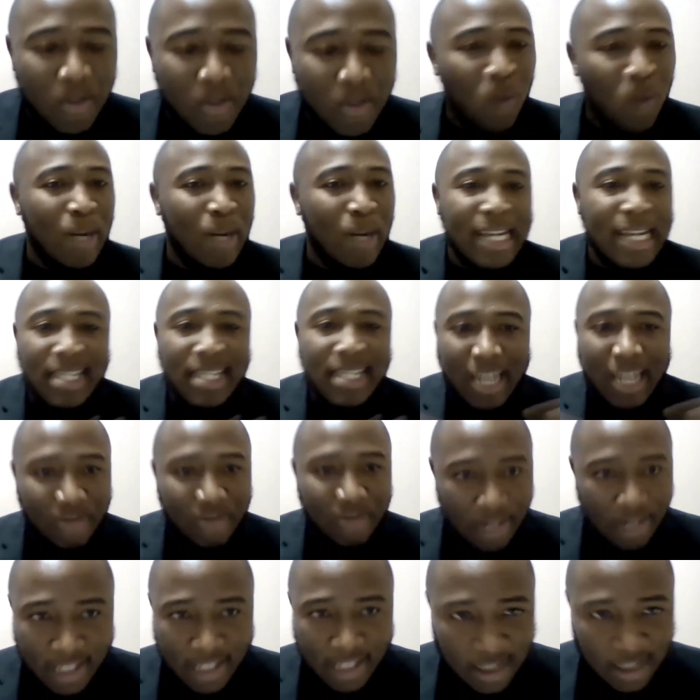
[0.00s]
when there's
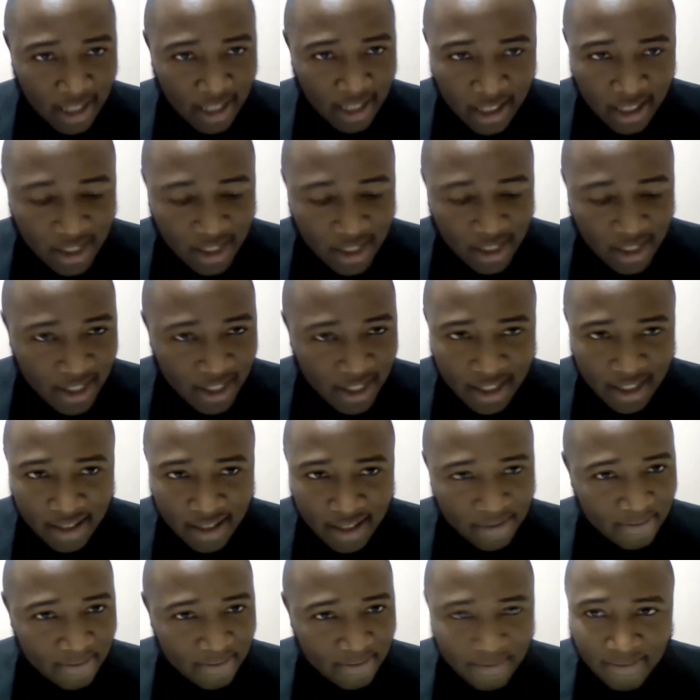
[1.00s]
adversities.
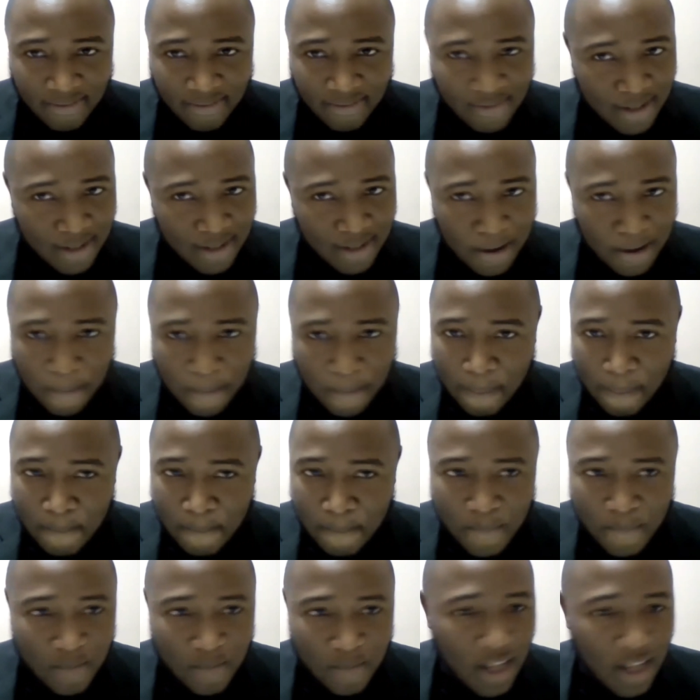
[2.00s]

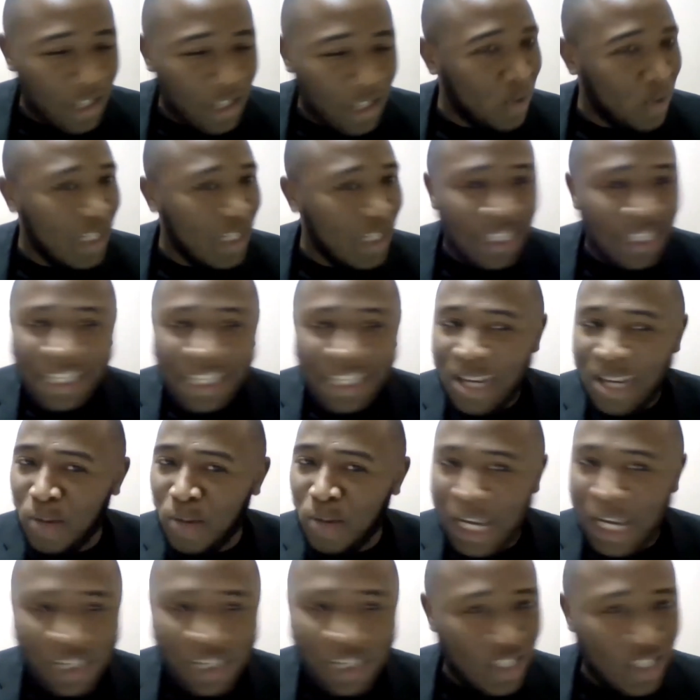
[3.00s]
You didn't hear
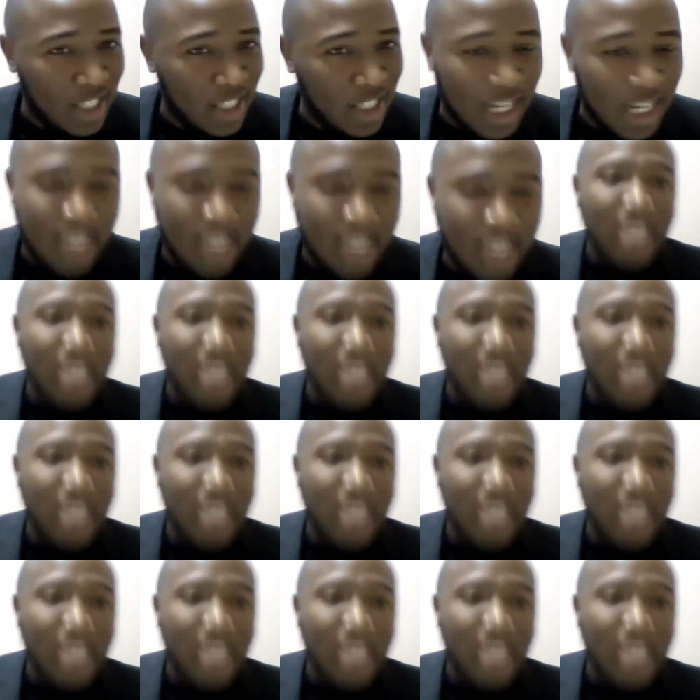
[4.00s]
what I just said.